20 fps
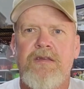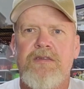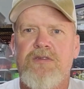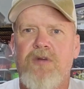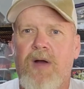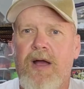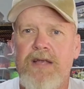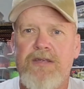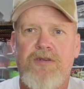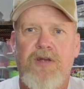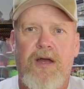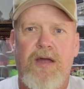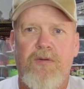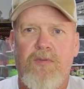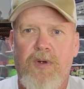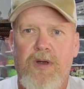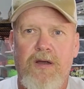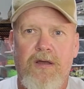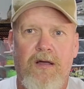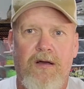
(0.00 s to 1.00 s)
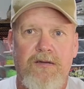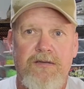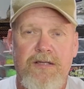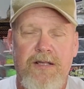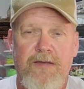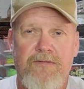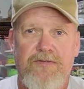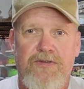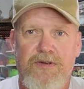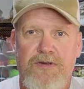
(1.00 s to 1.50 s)
So I try to wear long
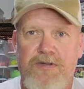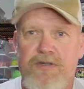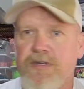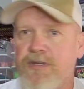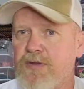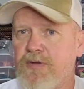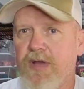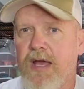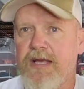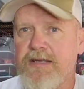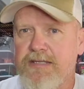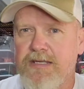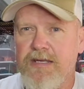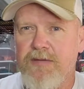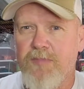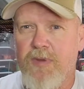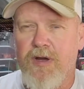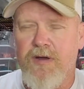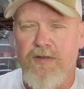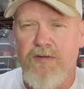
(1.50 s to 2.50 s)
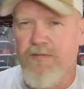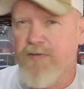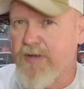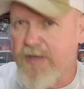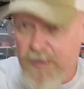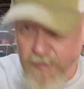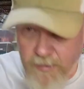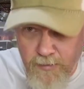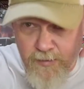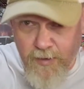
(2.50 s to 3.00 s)
sleeve shirts, and you guys see in my other
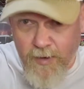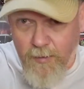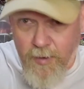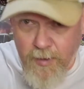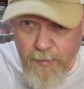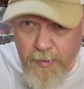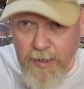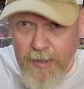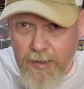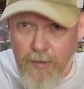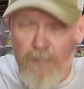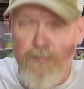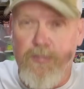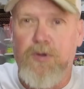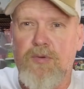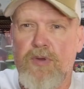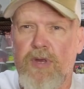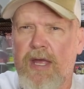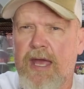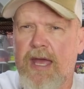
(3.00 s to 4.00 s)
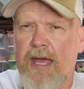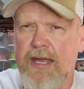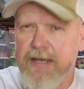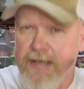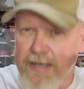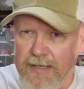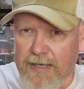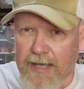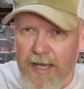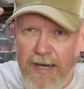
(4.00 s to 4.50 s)
videos, I wear my little boonie hat,
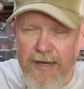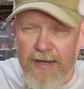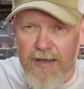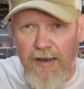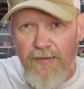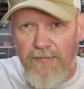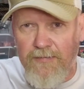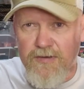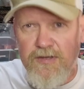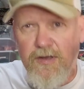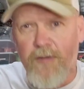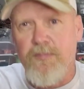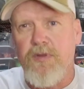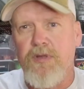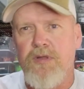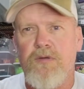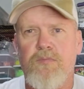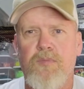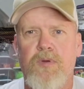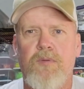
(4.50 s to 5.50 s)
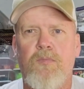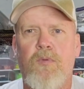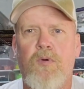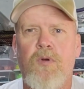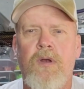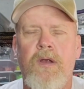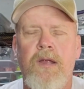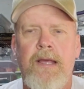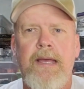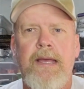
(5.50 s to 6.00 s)
and it kind of covers up a little bit
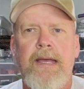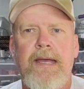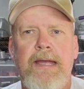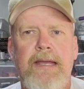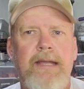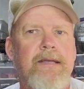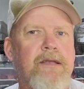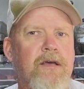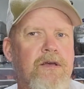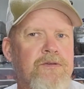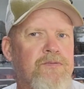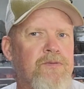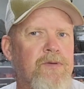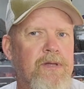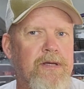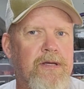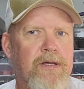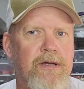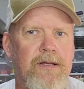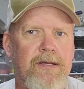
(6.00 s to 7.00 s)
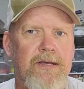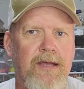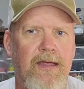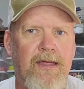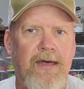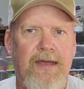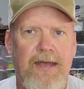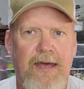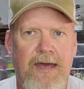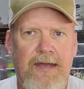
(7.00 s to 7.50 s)
more, and it does really good.
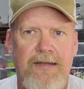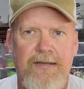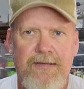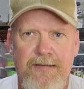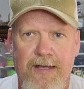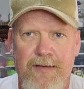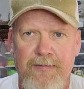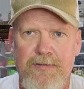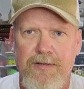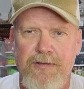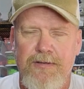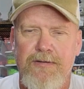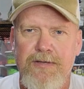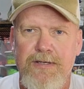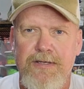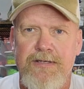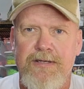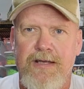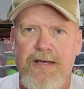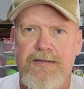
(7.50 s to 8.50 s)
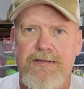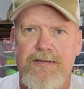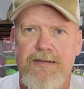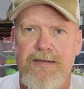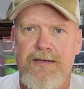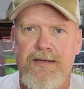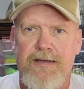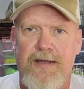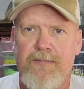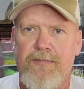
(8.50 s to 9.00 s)
Now that hat is absolutely
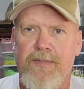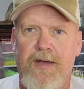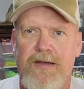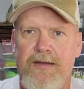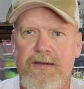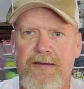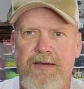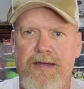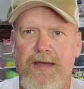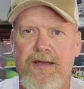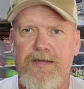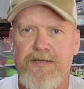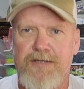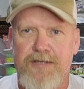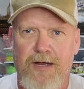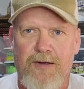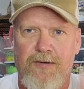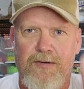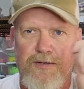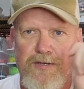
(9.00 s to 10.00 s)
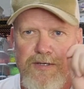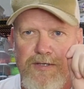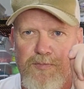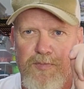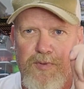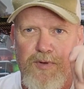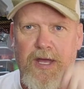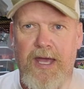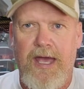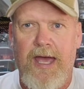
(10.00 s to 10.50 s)
disgusting, and I'm not going to take a shower just to
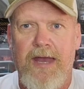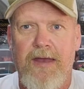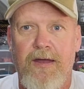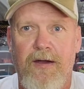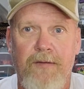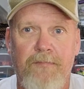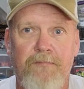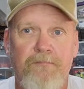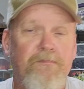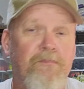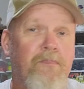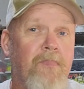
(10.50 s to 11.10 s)
put a hat on.